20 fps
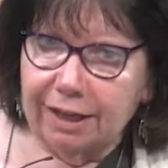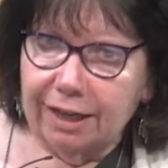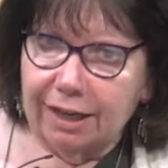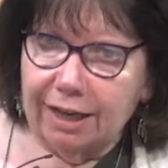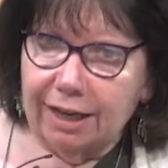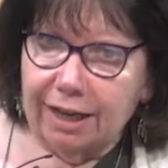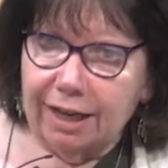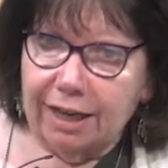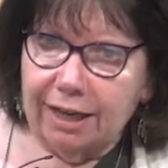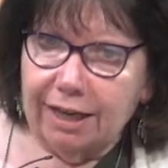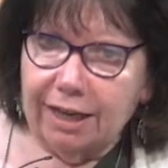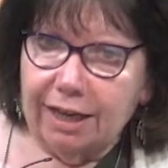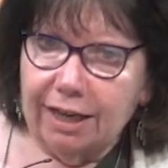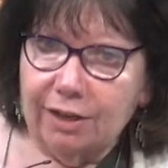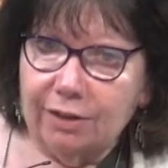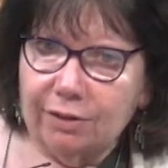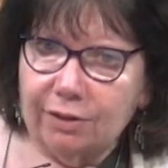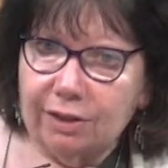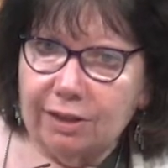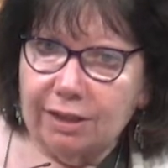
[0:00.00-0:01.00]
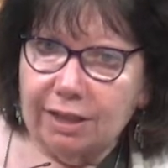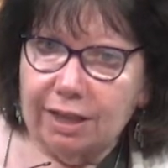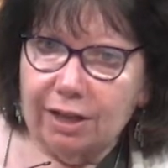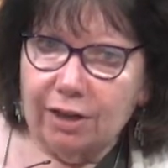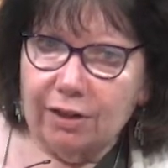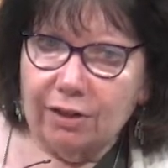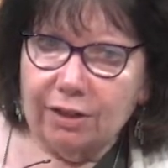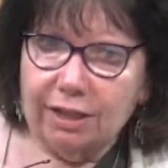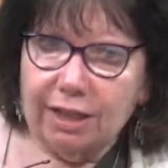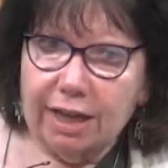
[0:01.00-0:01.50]
And he used to say all
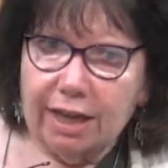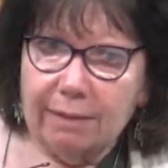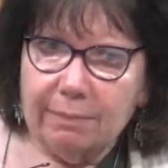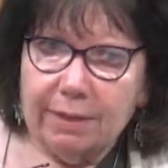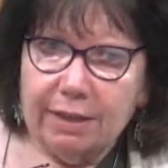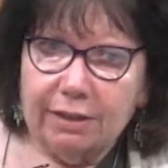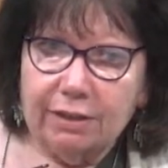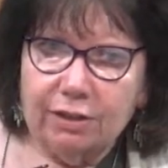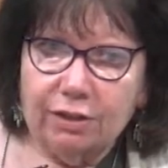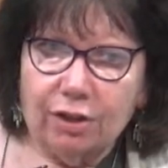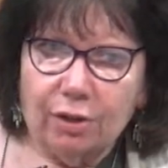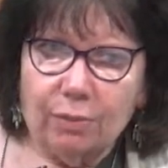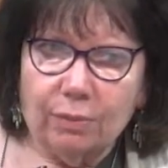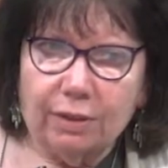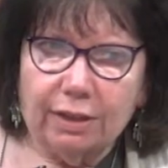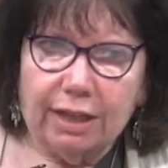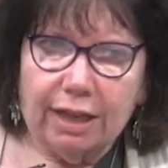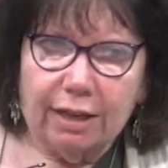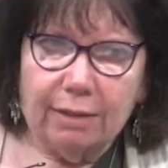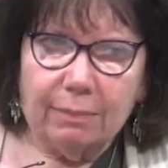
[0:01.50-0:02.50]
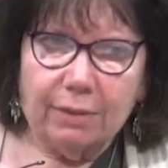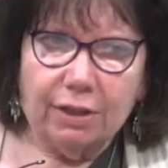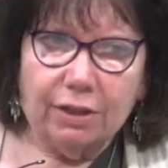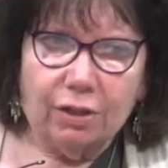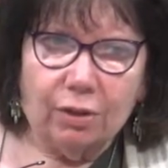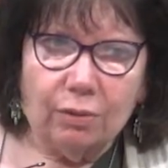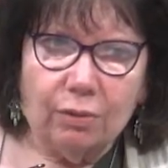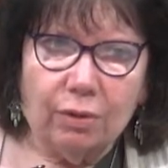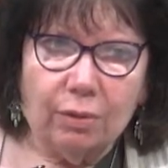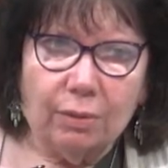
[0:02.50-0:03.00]
the time, Now don't tell me you
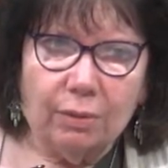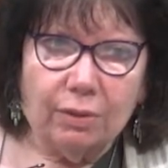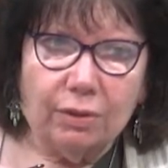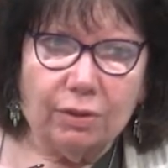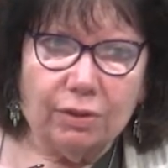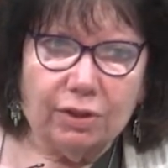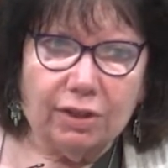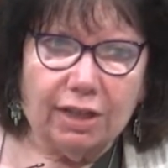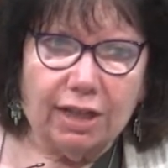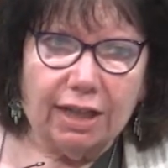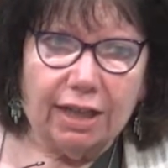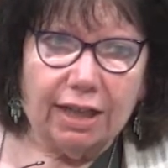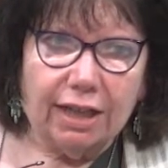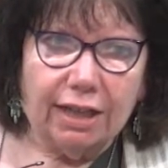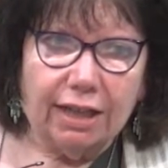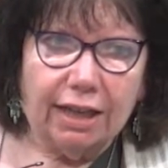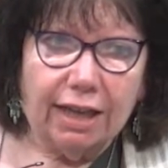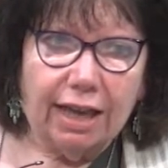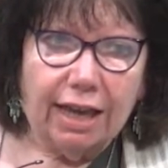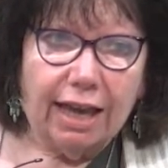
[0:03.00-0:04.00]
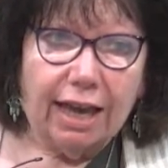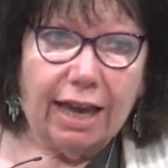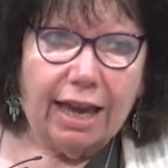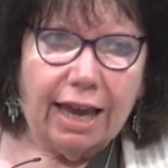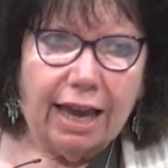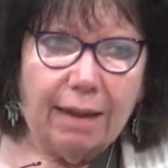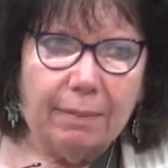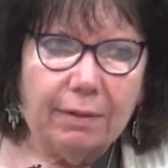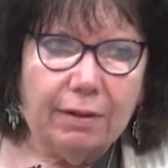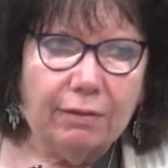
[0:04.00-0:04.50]
don't know when you're sinning.
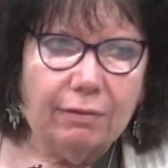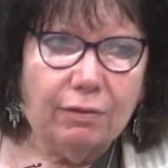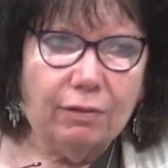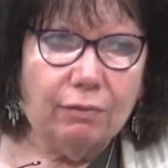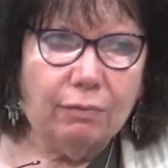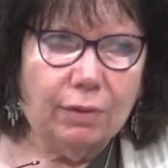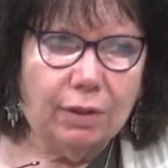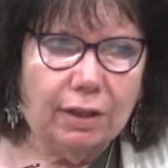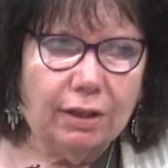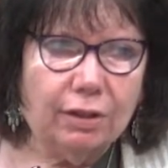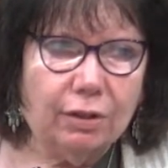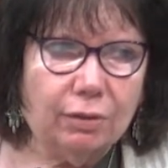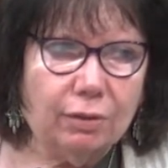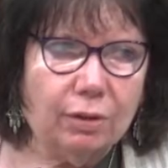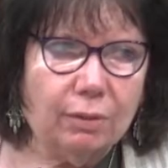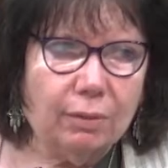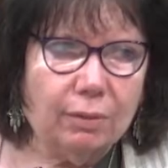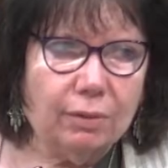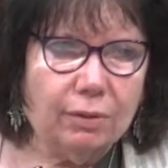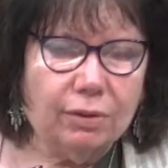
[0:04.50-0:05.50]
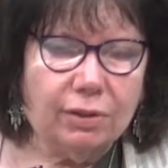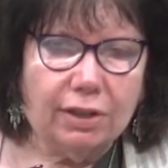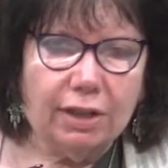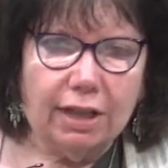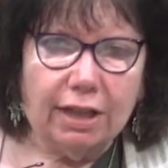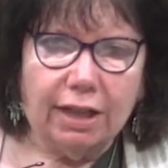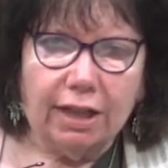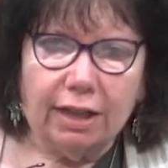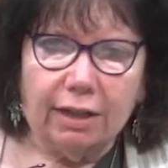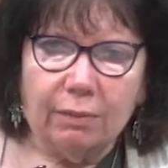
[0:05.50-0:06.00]
How many of you really don't know when you're
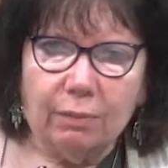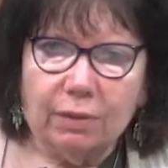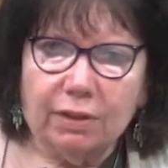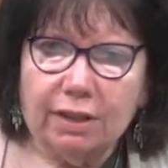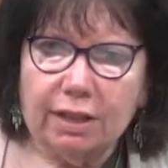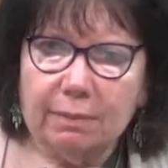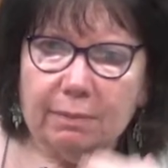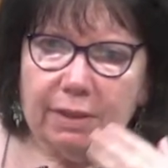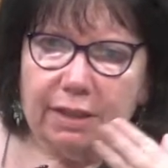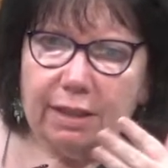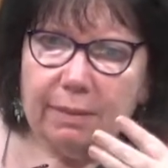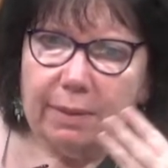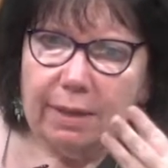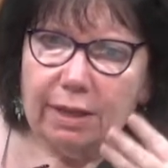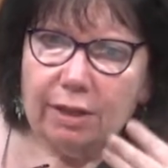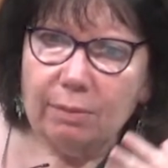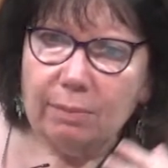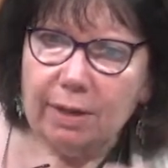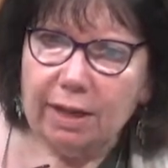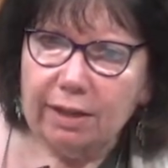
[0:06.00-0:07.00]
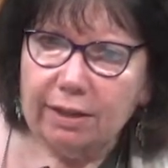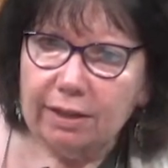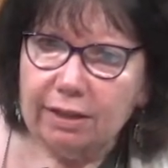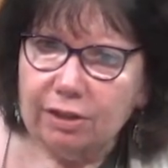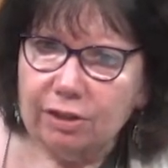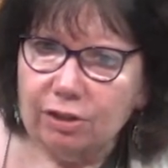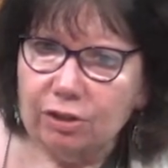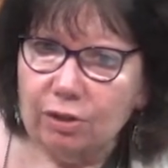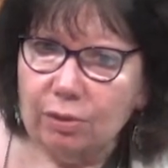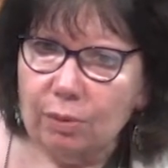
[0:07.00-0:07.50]
sinning? When something's come out of your mouth that's
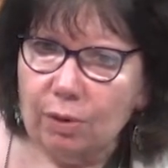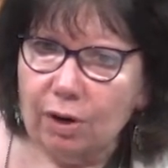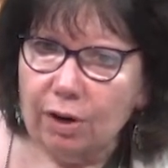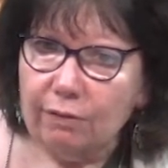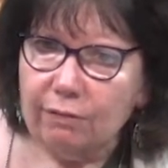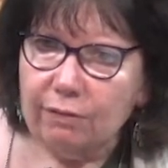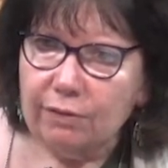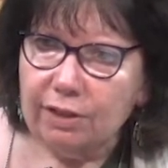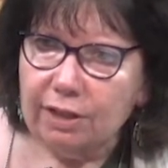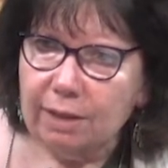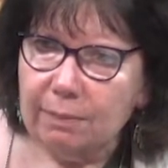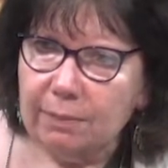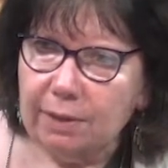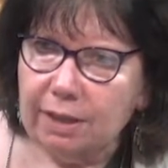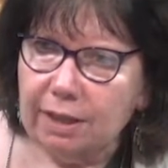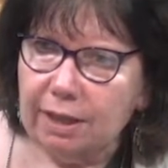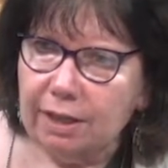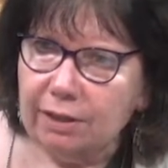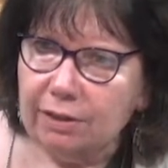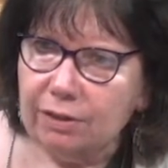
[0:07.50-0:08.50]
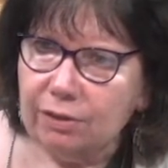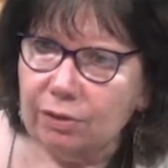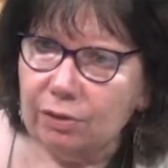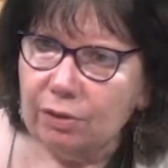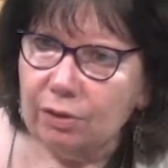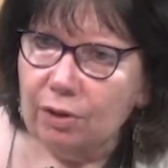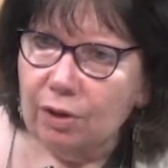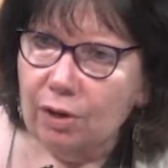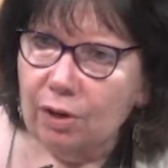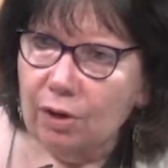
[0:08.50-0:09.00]
too hard for somebody else, or
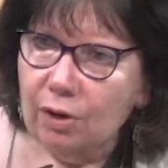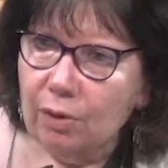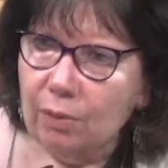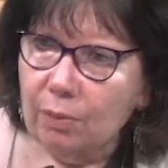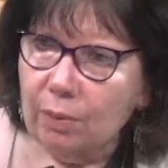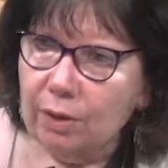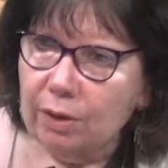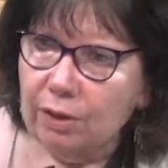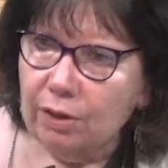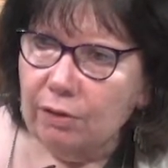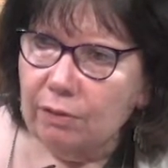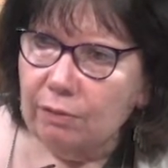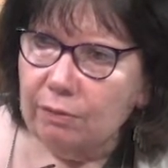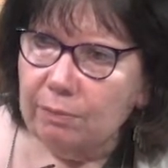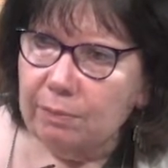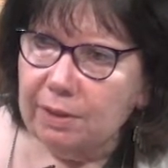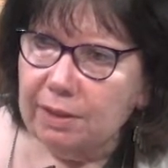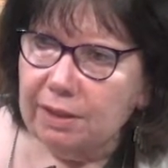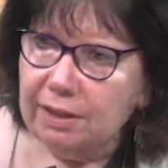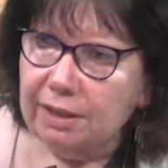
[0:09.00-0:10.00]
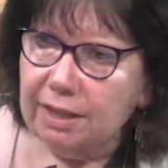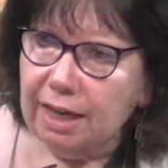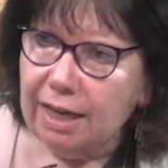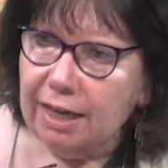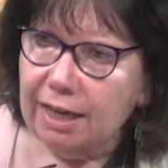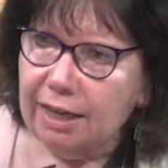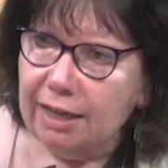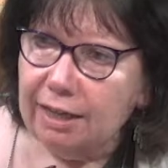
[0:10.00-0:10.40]
when you've mistaken